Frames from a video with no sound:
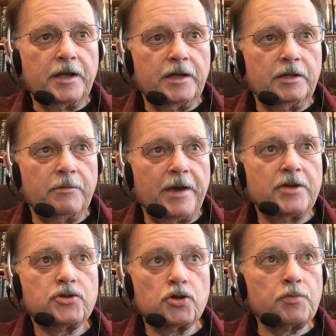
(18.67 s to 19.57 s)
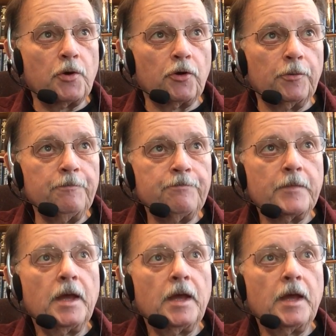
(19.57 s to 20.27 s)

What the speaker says: in the master's program.